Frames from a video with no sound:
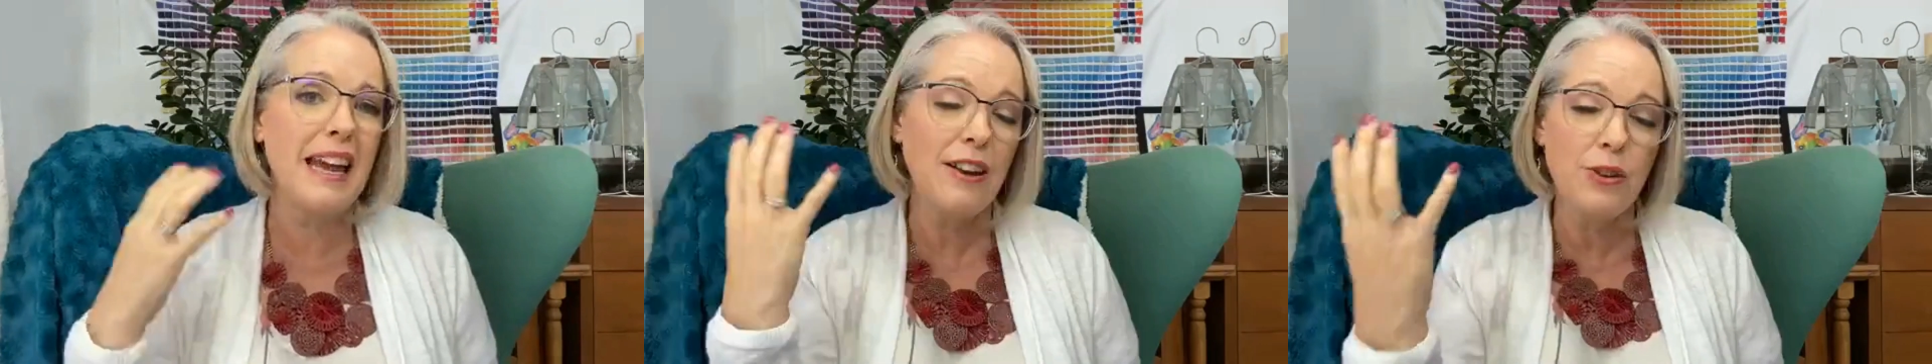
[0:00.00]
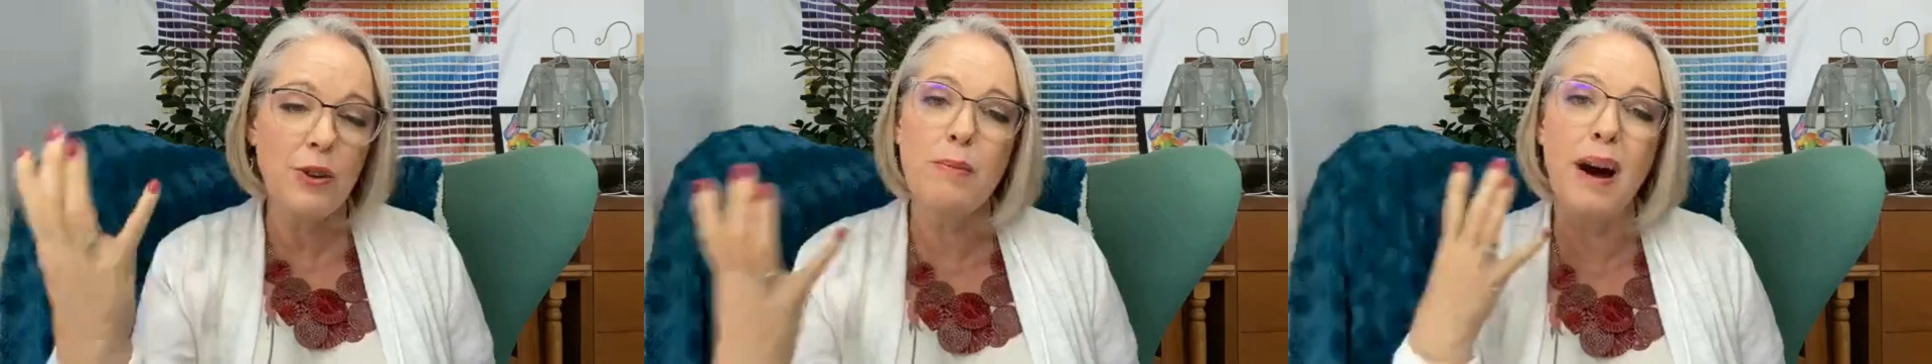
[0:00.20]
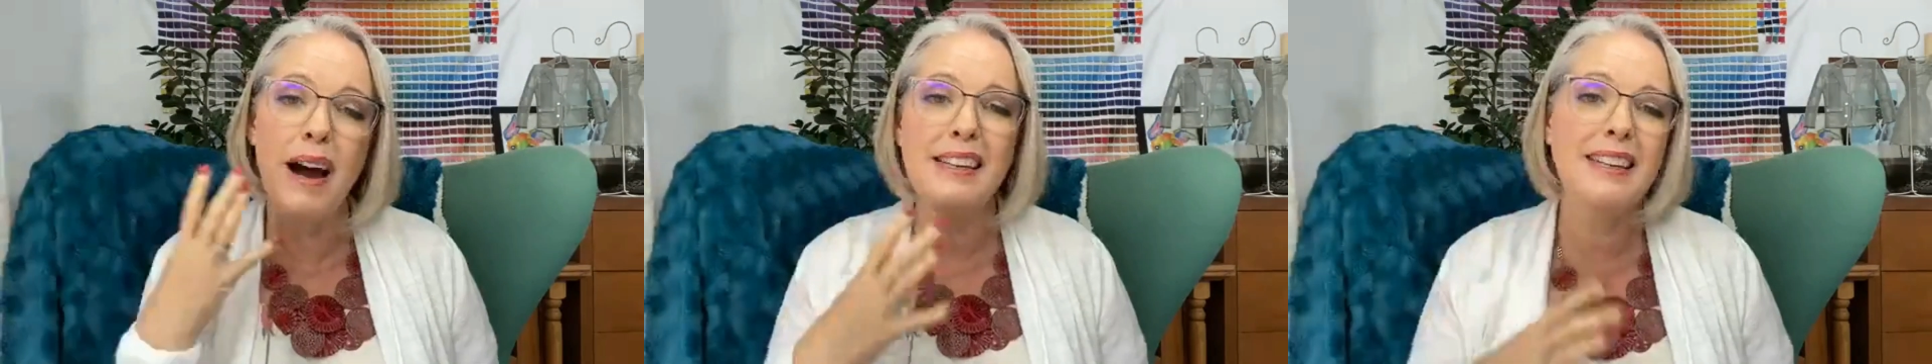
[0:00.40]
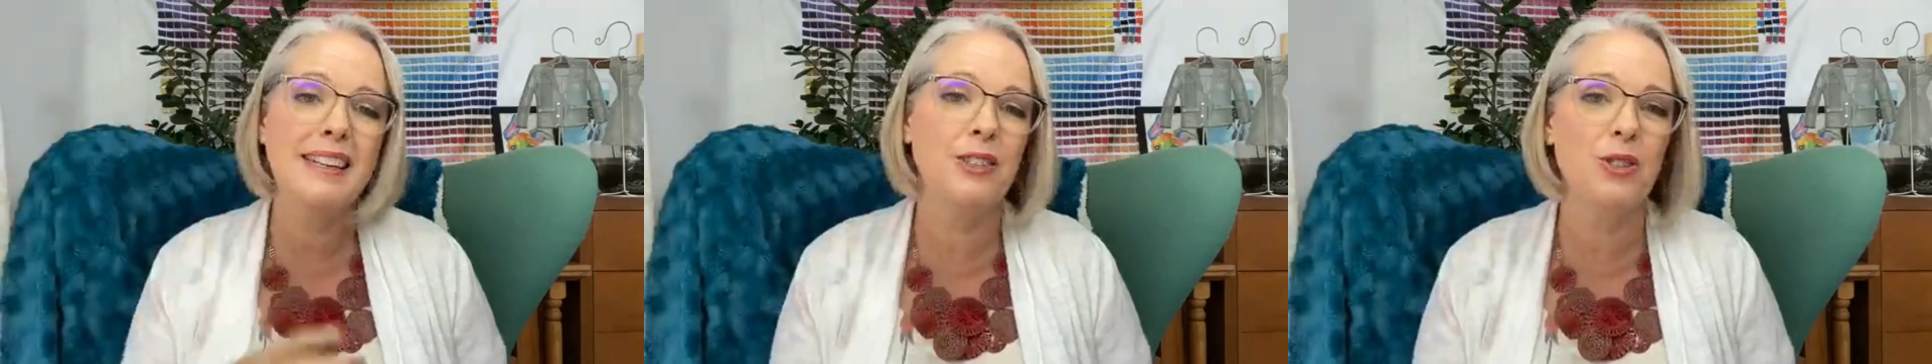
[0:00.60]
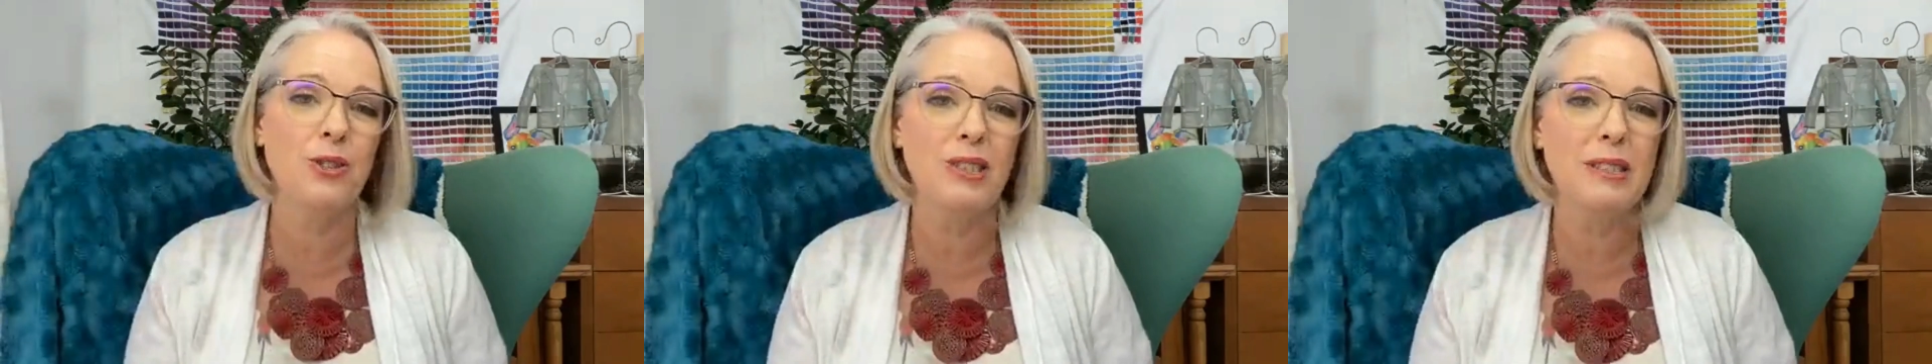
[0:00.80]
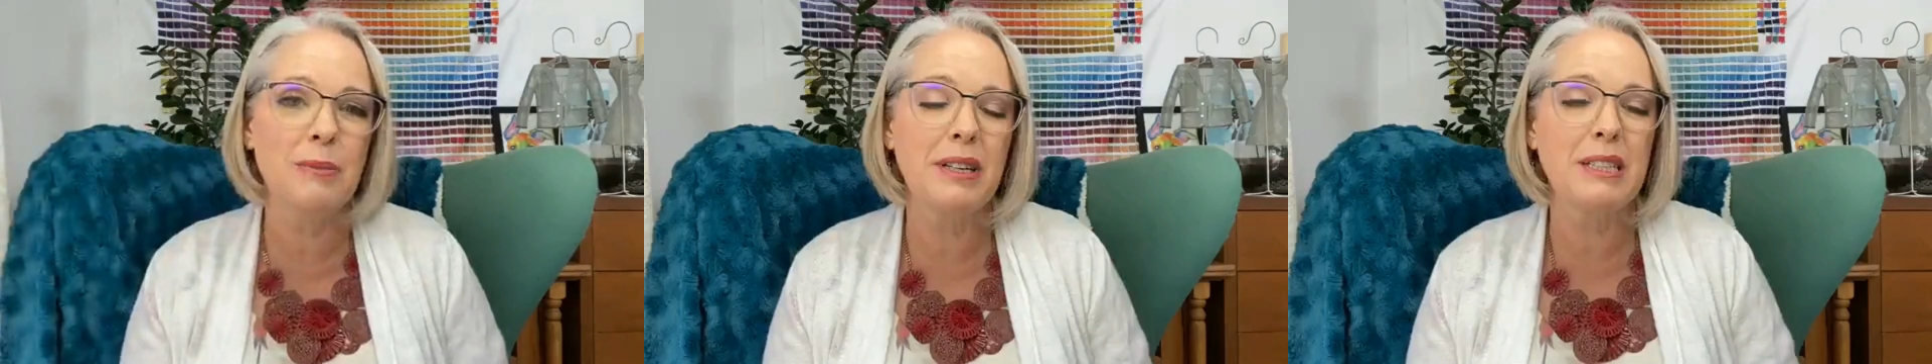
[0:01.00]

and you might need to do some